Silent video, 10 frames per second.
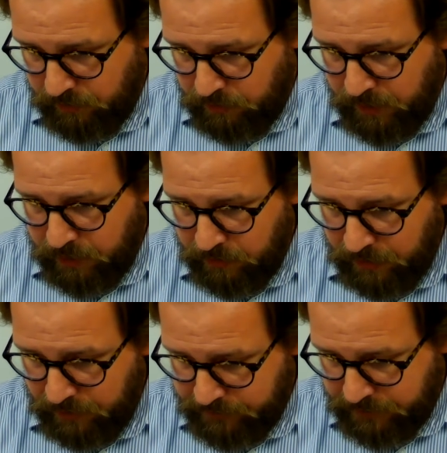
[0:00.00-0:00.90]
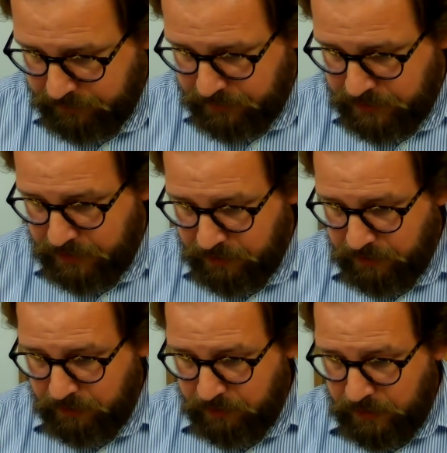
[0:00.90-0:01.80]
we could think of some
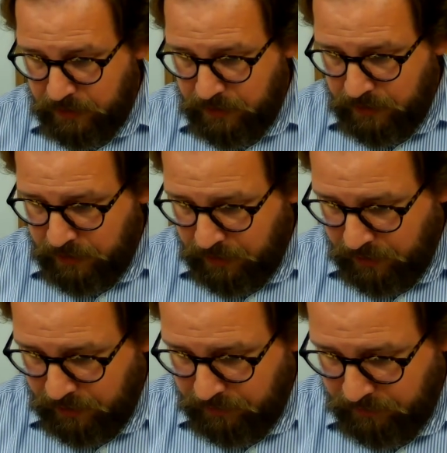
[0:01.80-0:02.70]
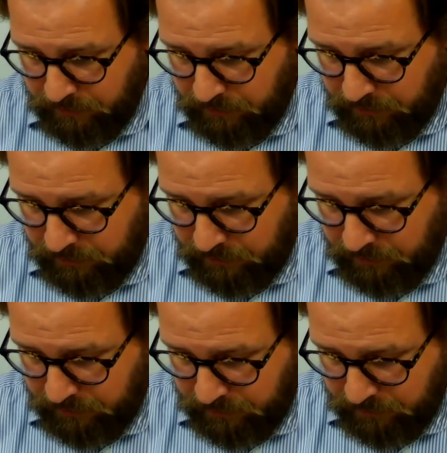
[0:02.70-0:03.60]
dear, um,
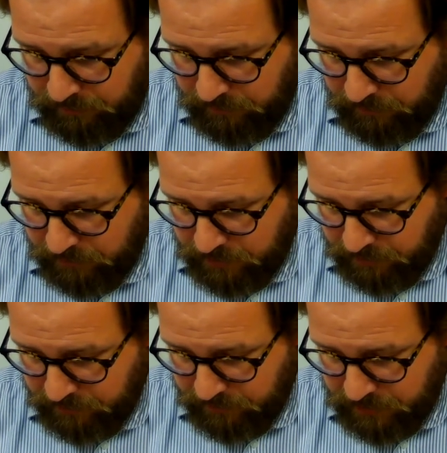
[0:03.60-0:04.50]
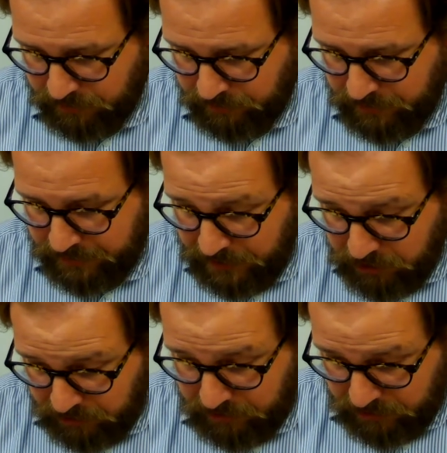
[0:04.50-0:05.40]
some some
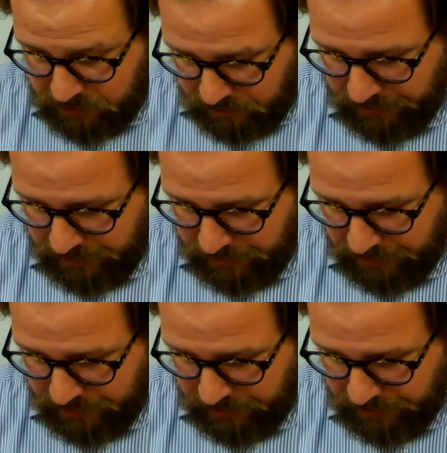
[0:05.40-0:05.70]
teachers